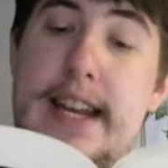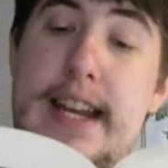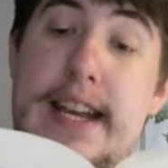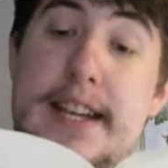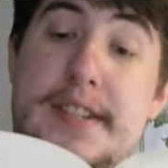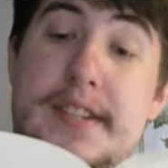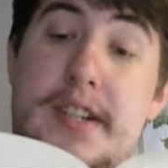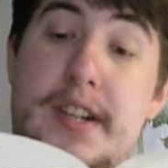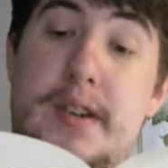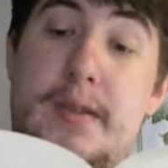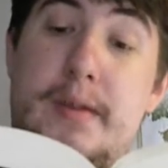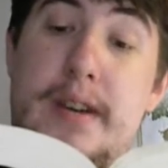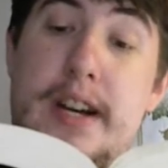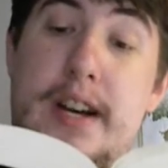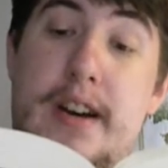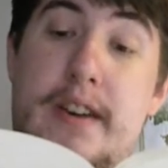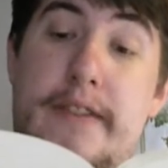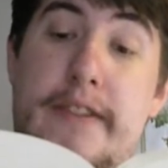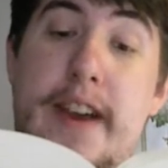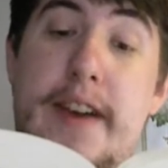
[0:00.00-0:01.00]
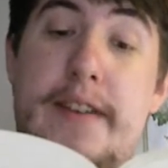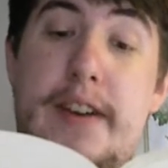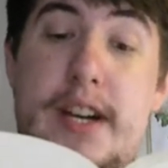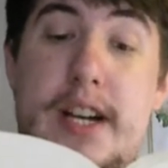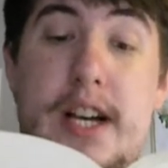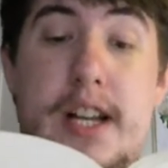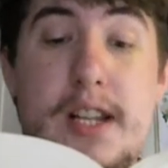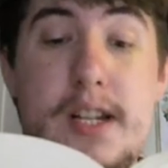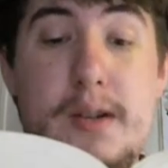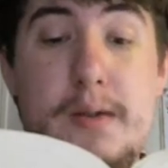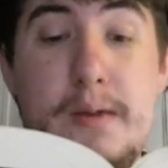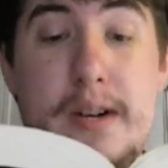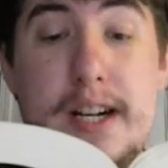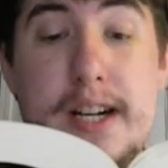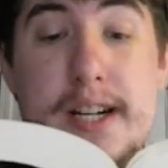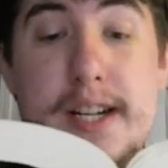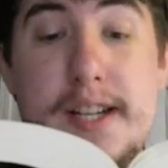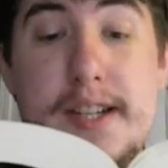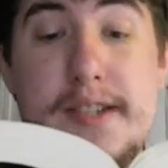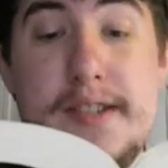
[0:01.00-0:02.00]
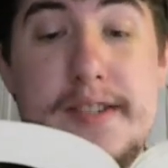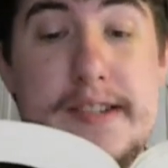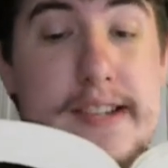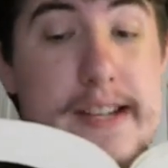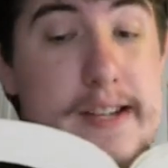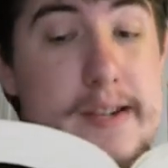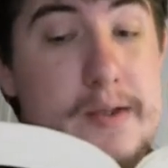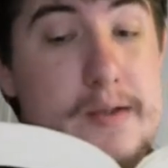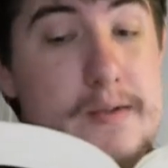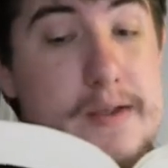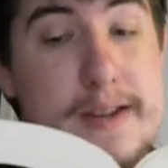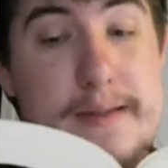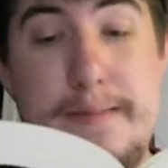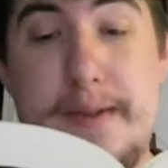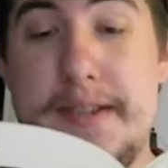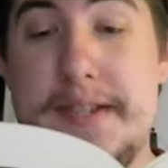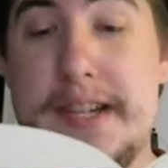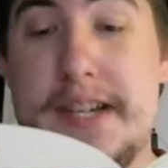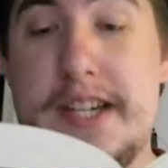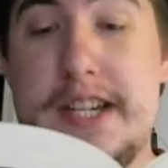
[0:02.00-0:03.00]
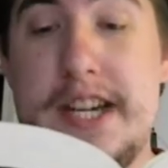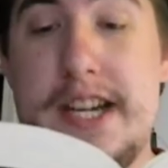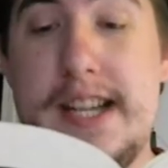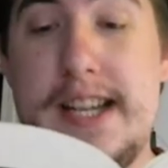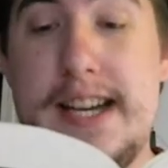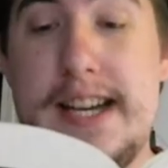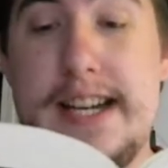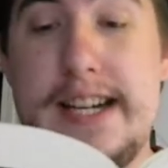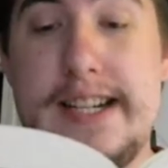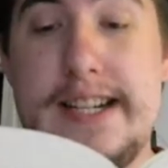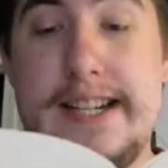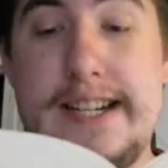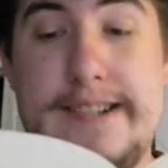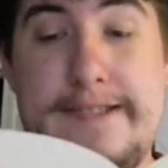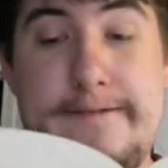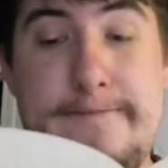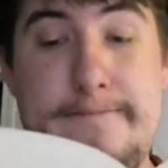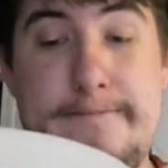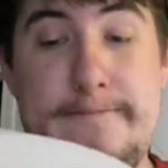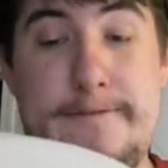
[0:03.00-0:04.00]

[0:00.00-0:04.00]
Then he asks her what her favorite color was and what music she liked.